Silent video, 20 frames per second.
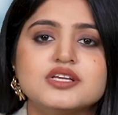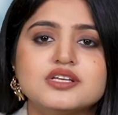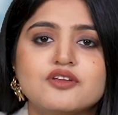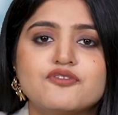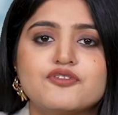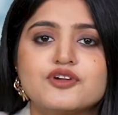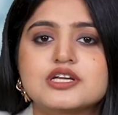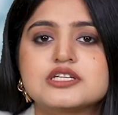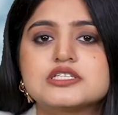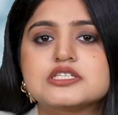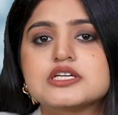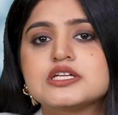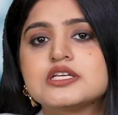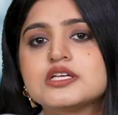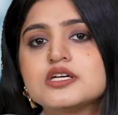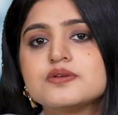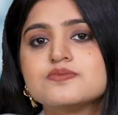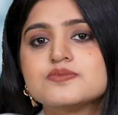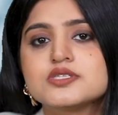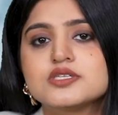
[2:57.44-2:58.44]
significant
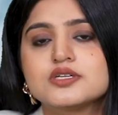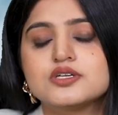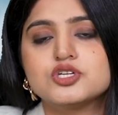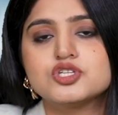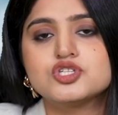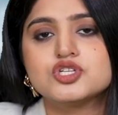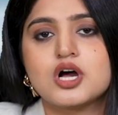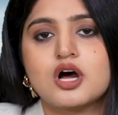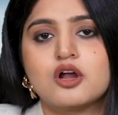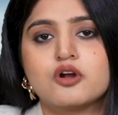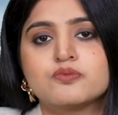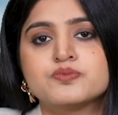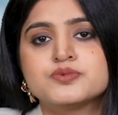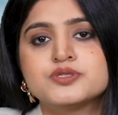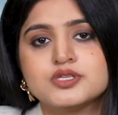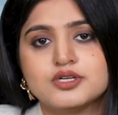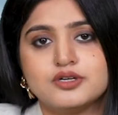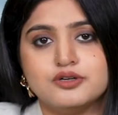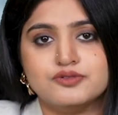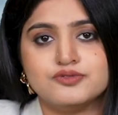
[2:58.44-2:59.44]
income surge are
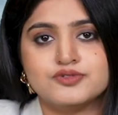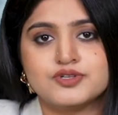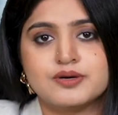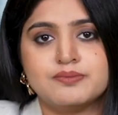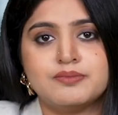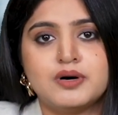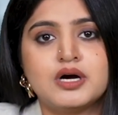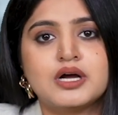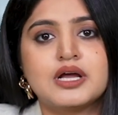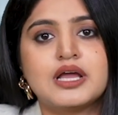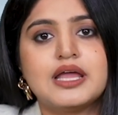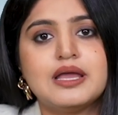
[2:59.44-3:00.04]
observed among